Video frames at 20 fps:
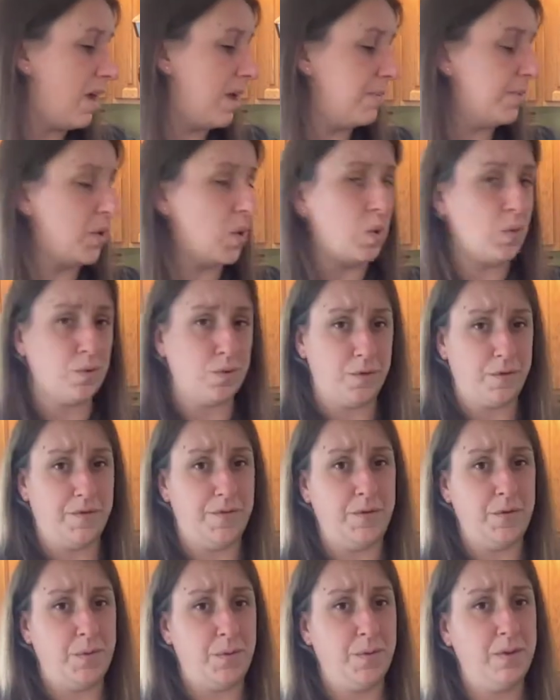The older the
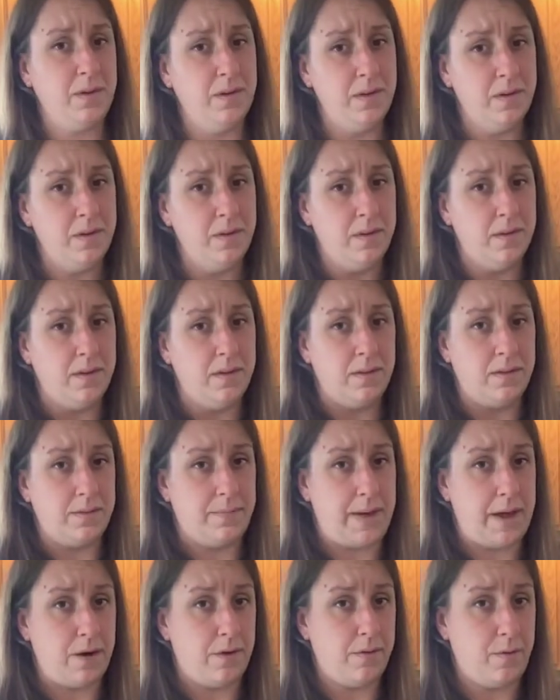food, the
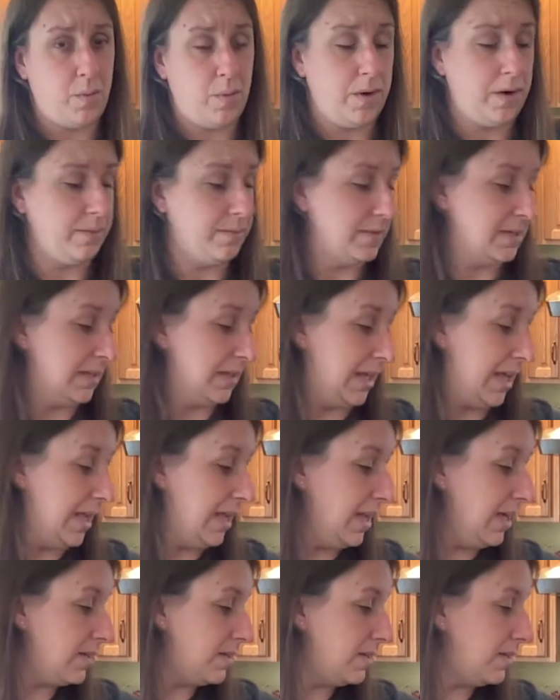better the worms like
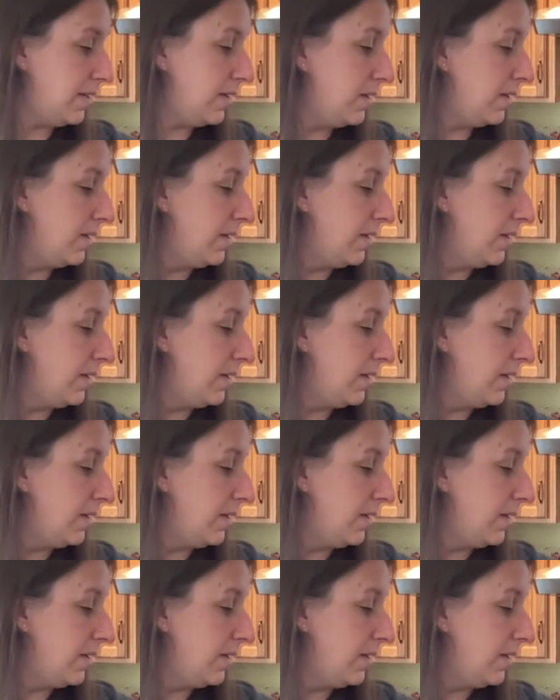it.